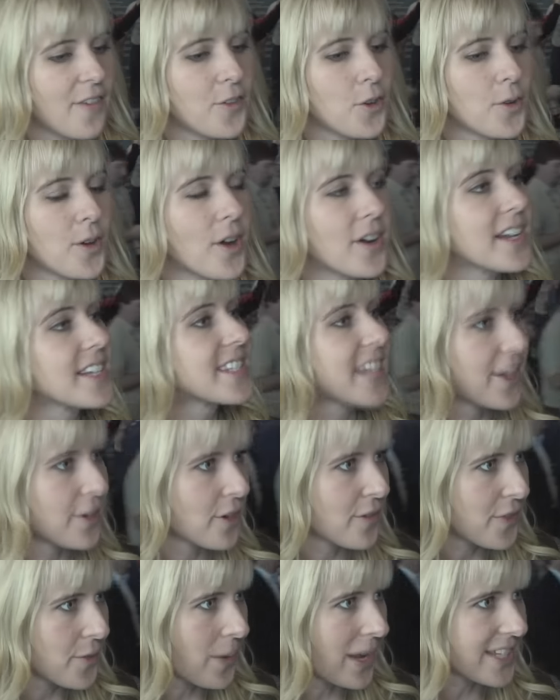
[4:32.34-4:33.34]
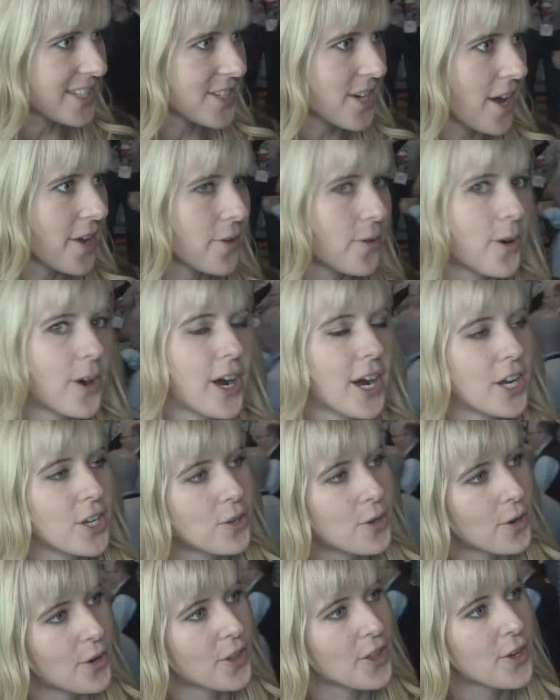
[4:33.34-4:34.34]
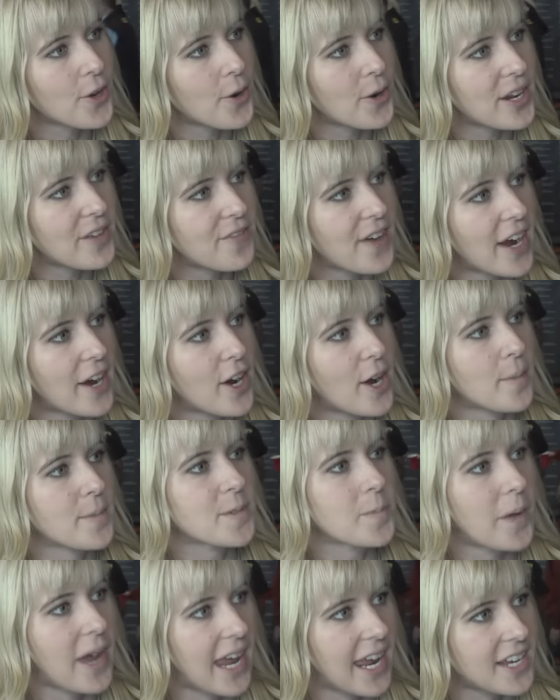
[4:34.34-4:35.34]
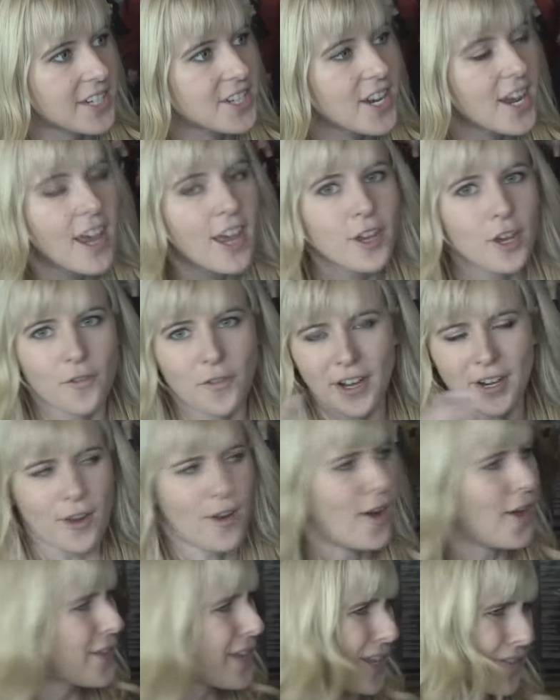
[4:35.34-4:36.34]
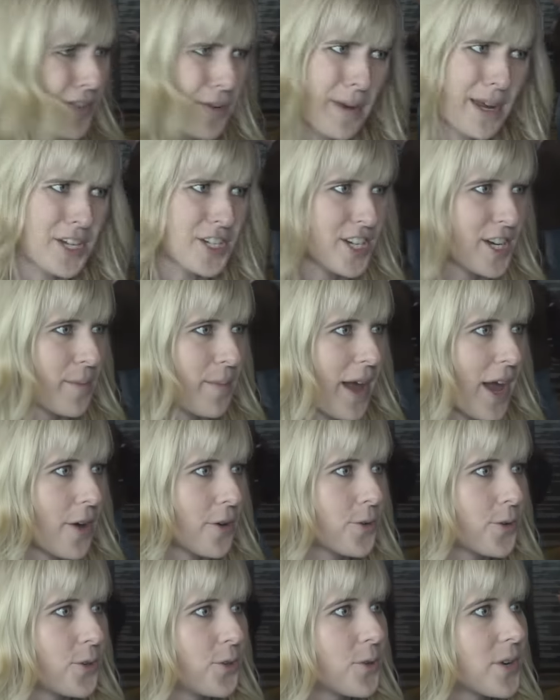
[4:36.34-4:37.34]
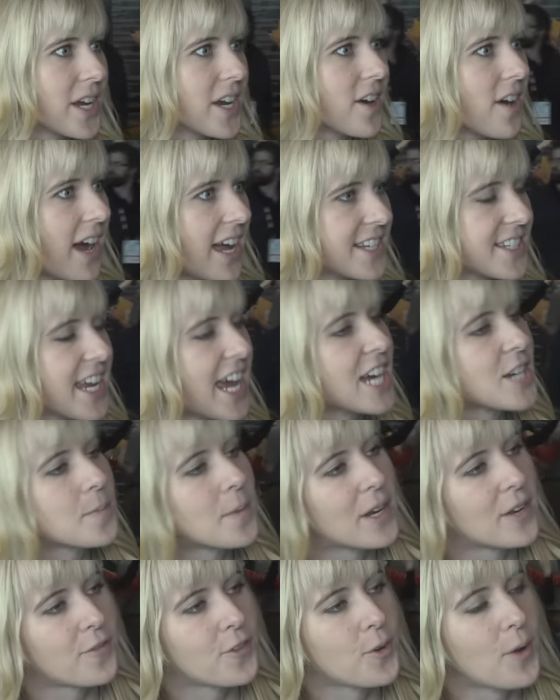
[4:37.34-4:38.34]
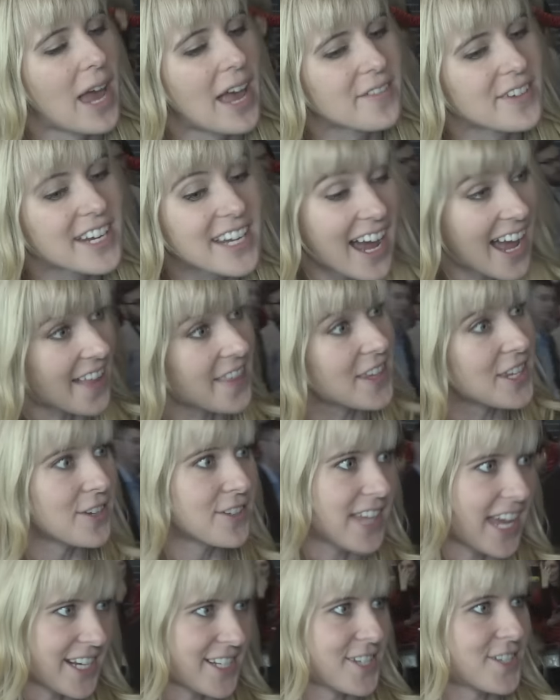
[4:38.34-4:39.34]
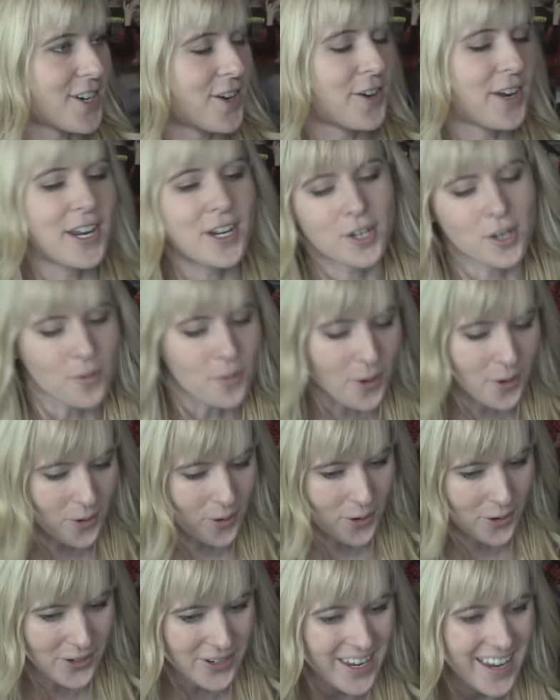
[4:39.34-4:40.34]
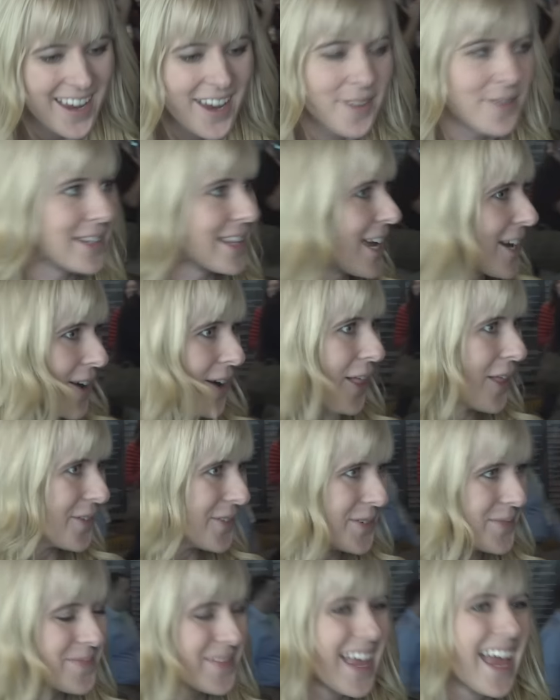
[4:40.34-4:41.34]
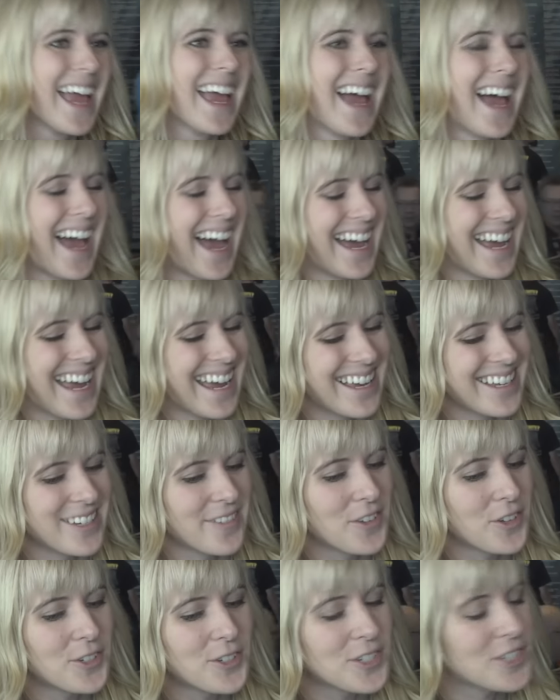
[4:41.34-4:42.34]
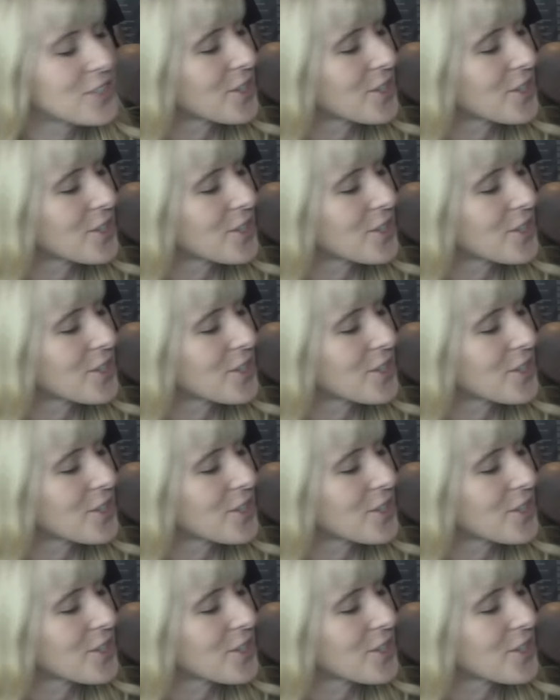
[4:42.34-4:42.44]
if you go to center of the west dot org and you go to the Cody Firearms page, you'll find all the information about who you can contact. But if you have a gun that you'd like to donate, new or old, we like all of them. Uh, if you just